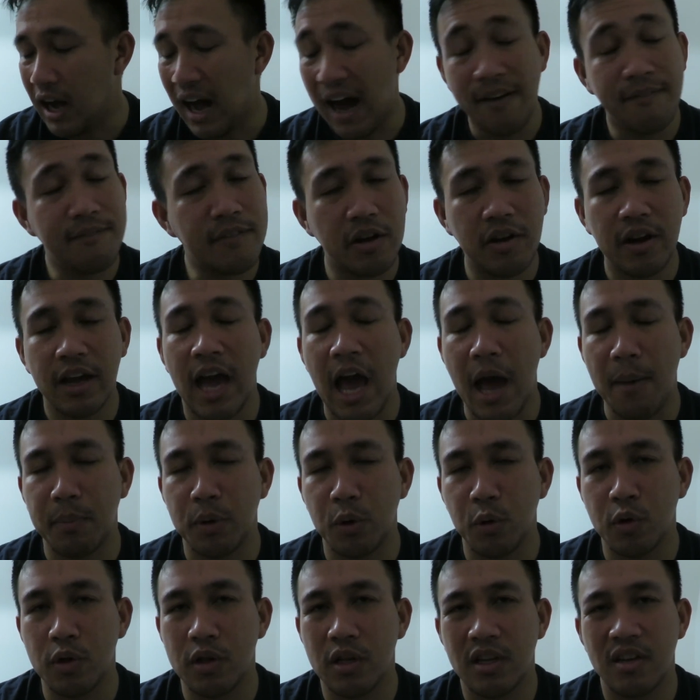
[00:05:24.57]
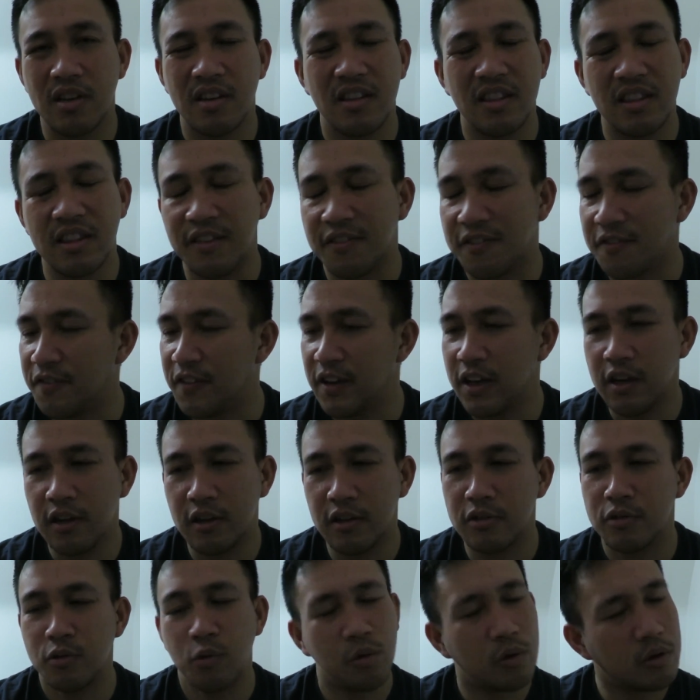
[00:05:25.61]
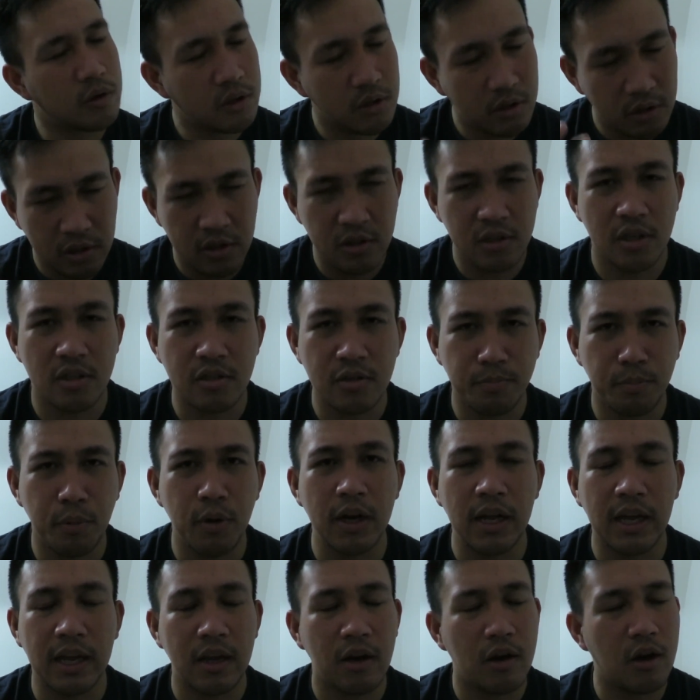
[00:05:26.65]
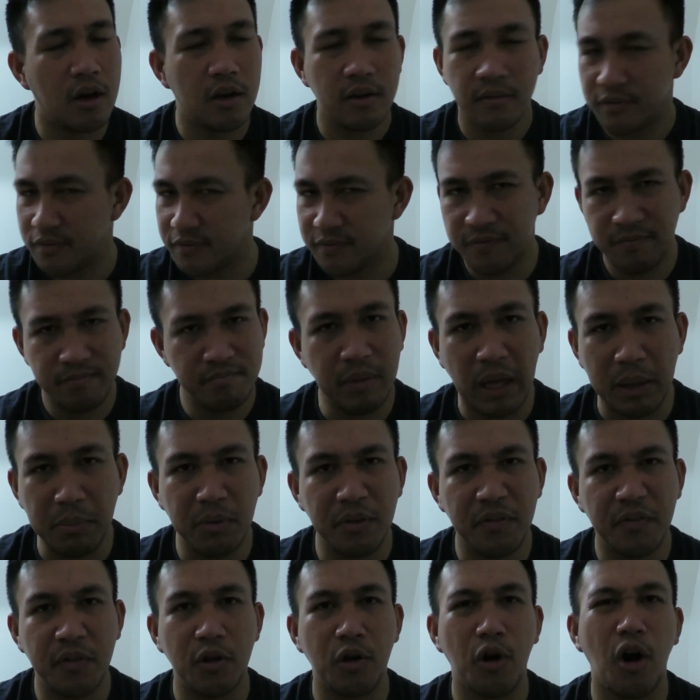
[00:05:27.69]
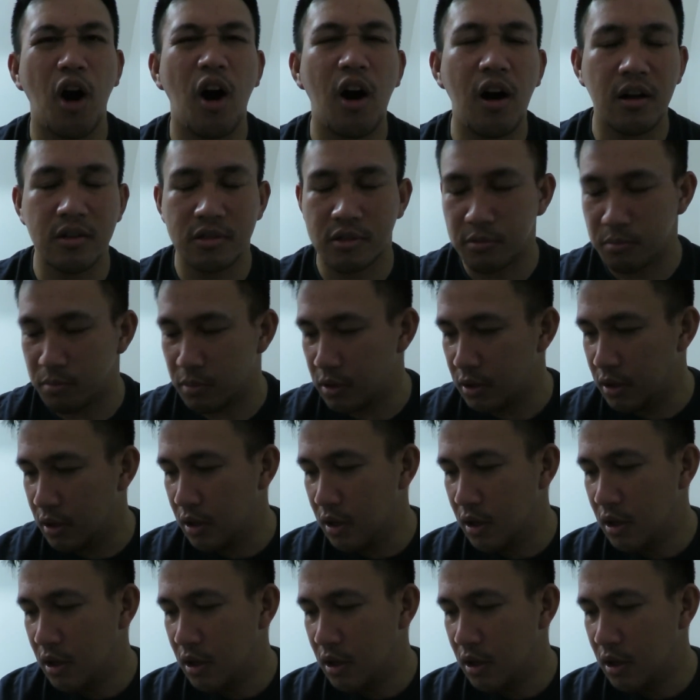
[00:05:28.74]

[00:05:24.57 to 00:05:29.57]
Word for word: I'm very happy with it. The feel just putting it on made me feel awesome.